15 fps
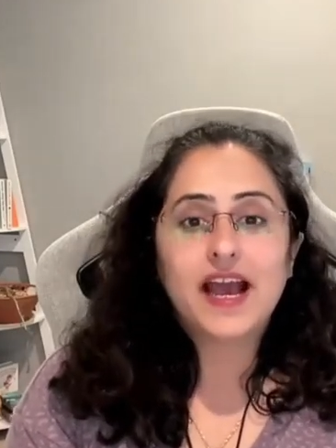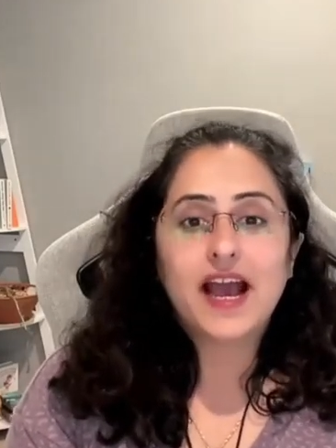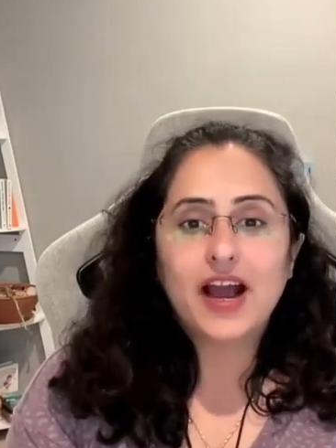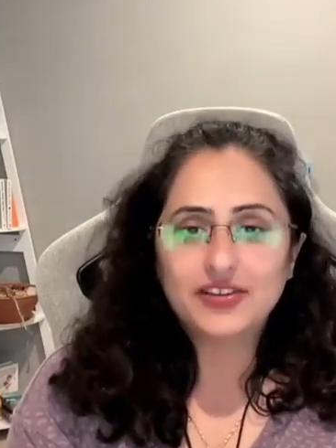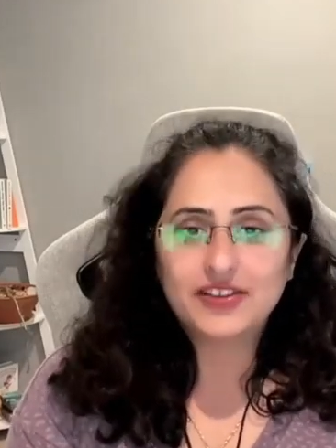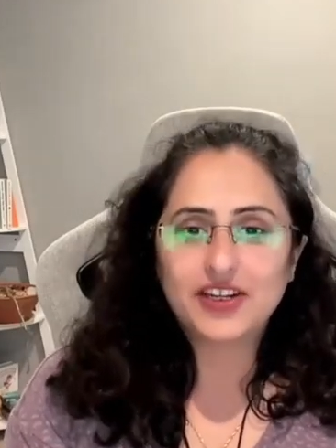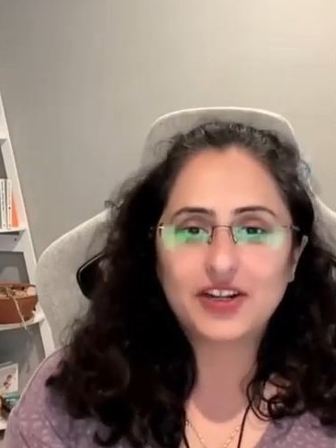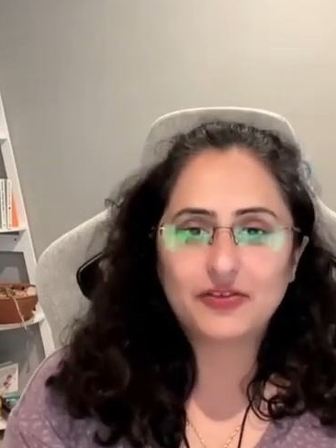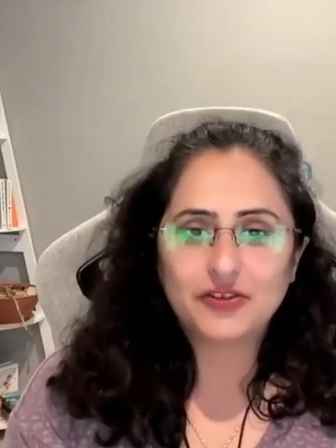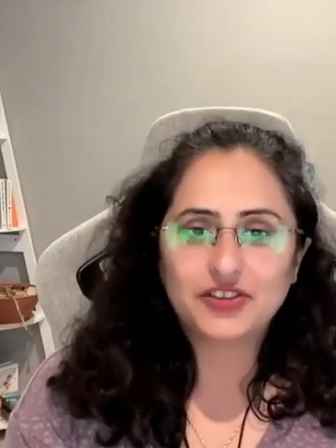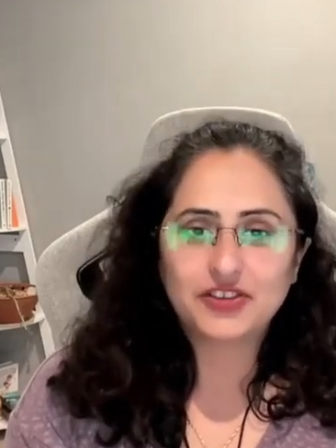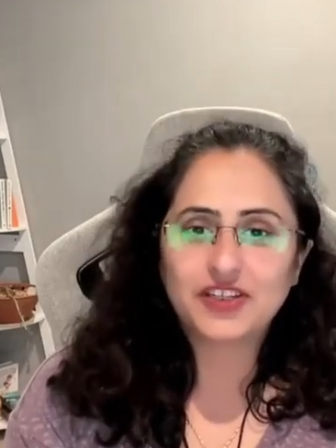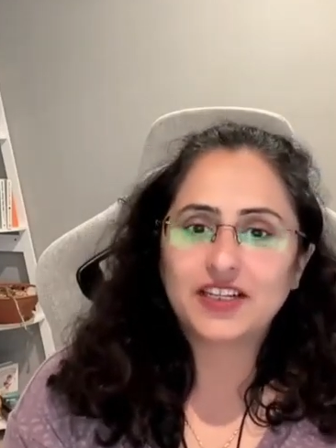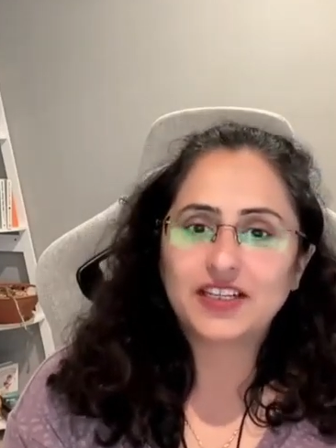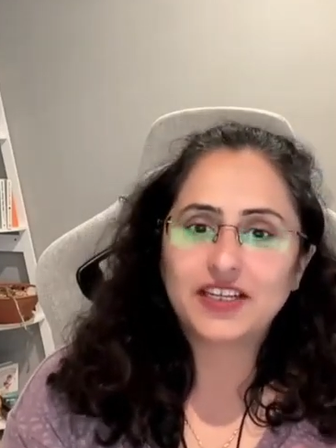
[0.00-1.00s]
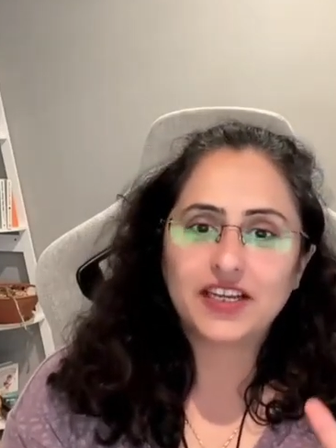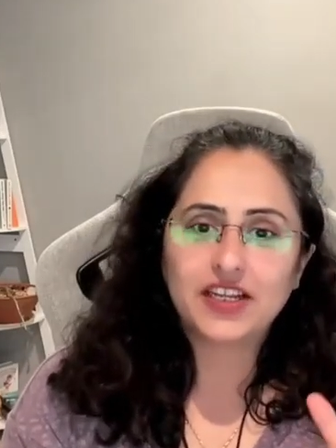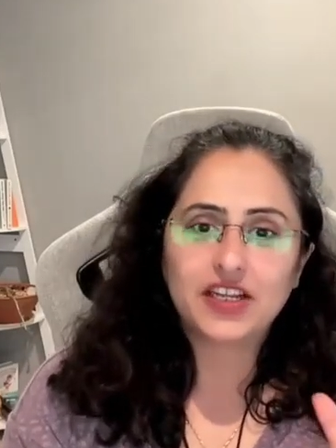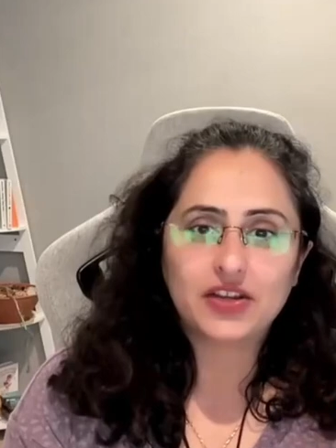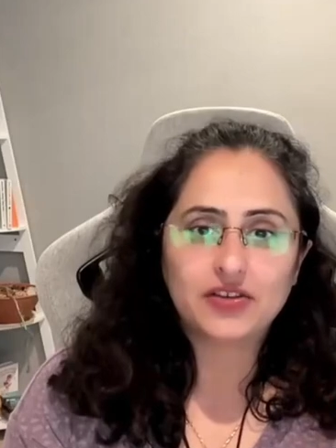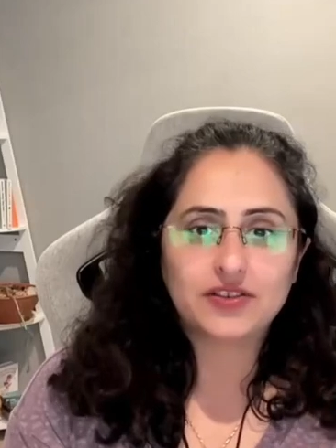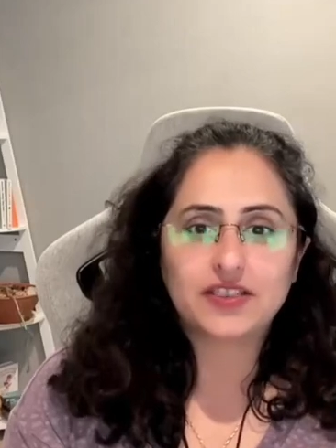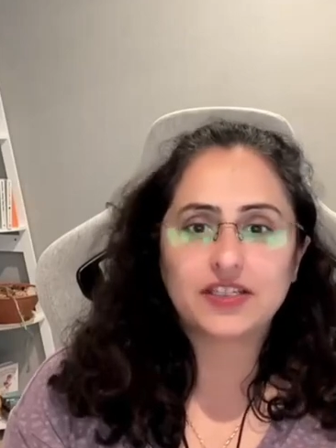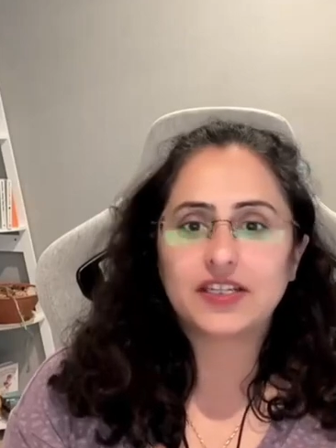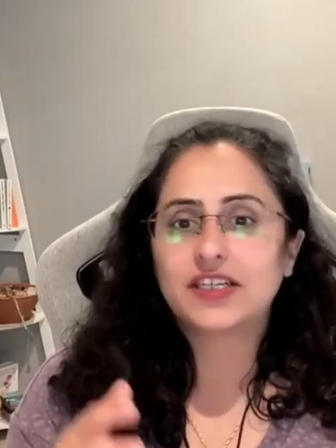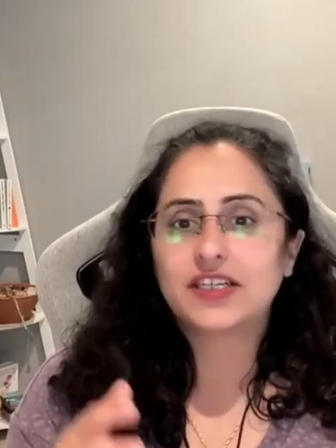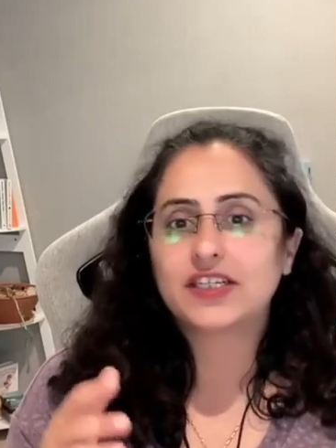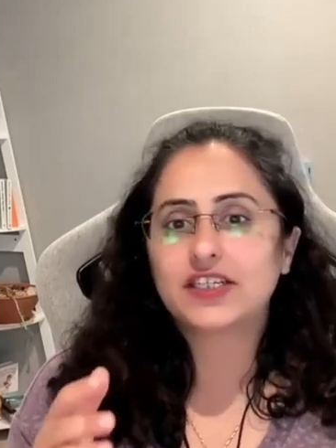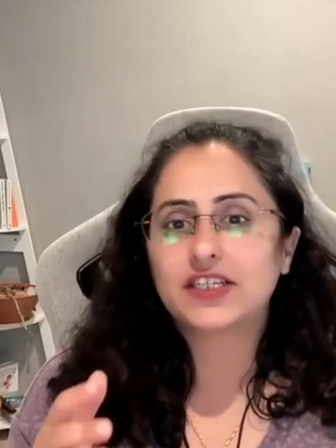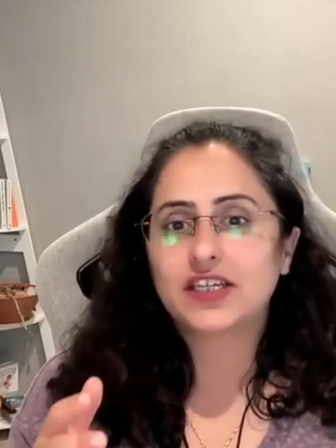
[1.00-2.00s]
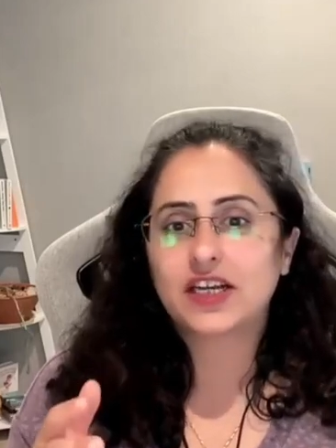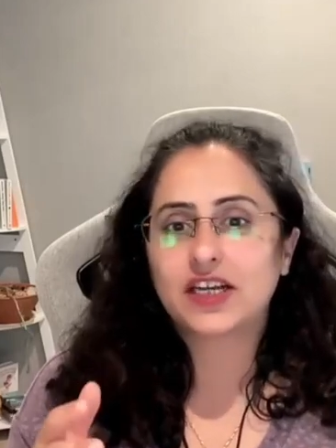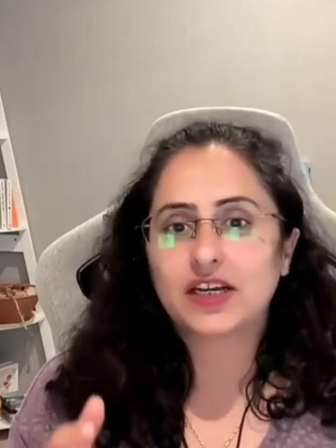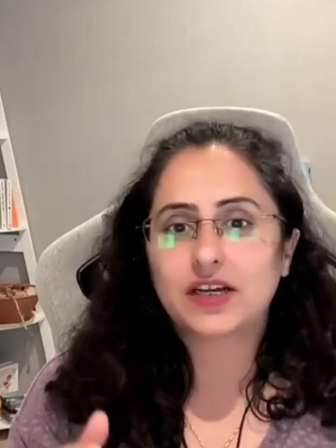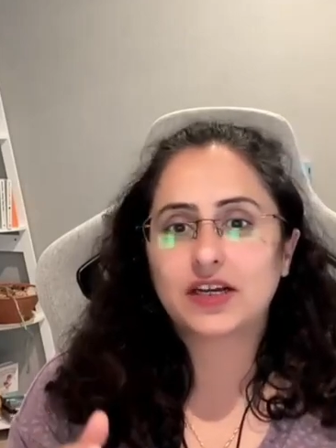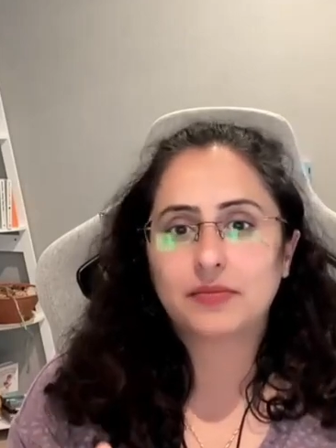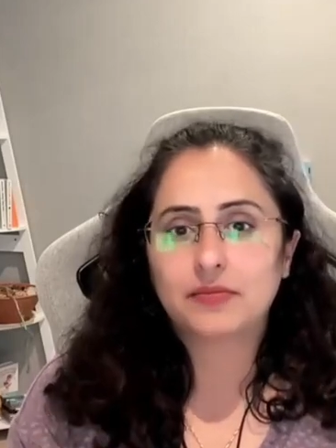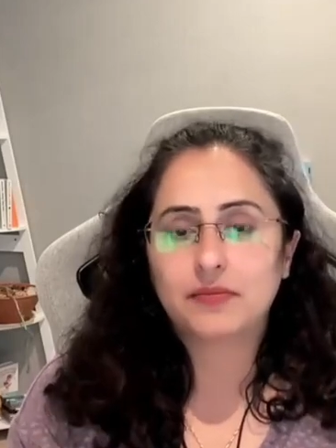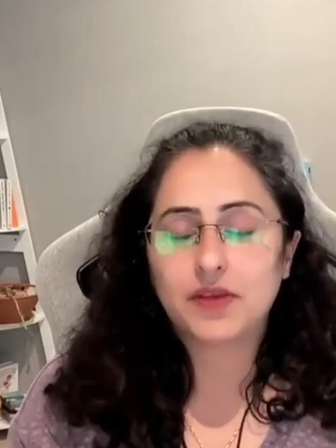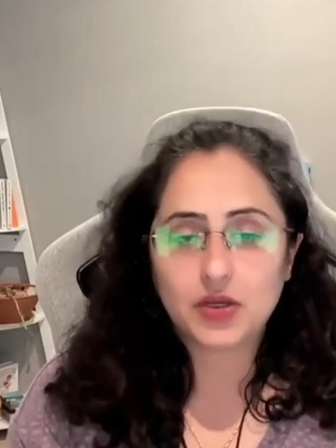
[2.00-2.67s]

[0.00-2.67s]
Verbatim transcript: outside of Australia in New Zealand, um,